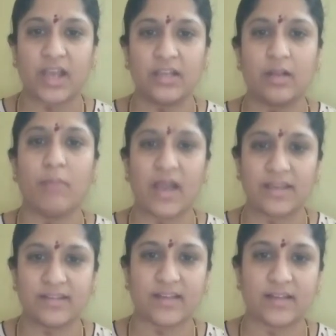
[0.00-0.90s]

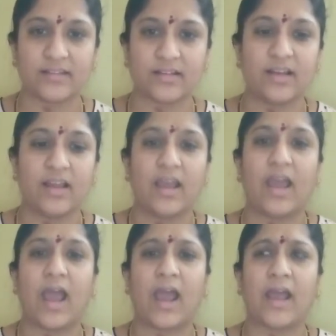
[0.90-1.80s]
mindset.
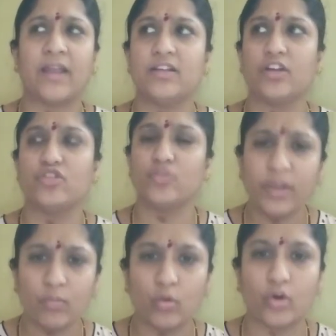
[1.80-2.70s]
And to be
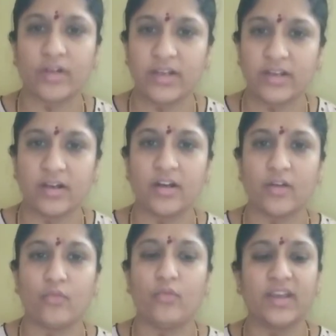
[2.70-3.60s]
more clear,
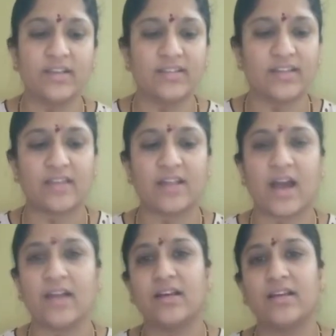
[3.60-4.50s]
we can say
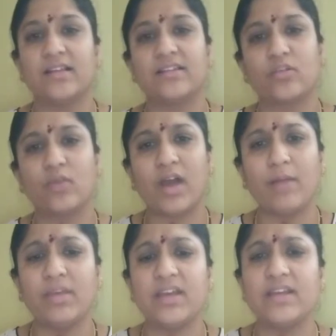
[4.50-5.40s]
that
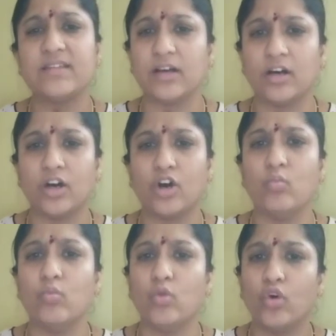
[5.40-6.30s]
Scrum is a
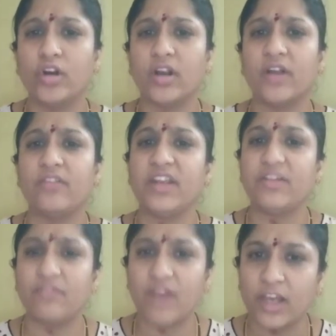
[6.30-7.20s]
more
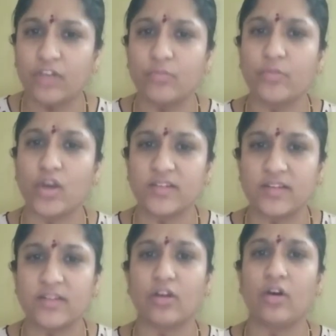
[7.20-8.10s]
refined
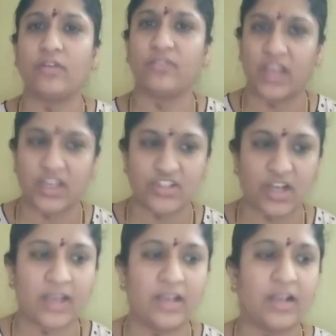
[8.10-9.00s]
process of
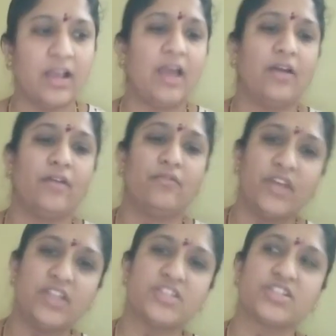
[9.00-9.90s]
Agile,
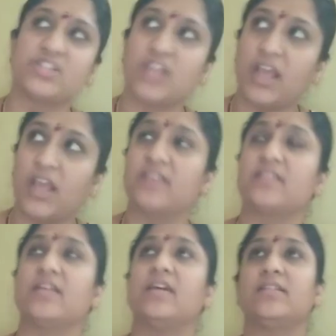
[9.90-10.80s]
which takes
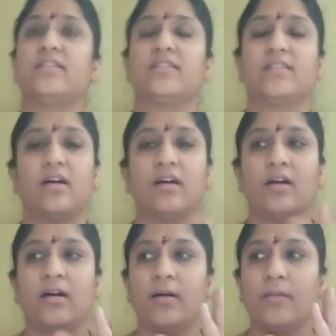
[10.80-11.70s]
its
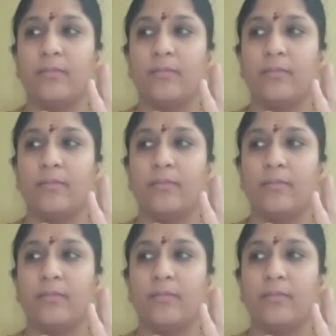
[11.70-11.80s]
core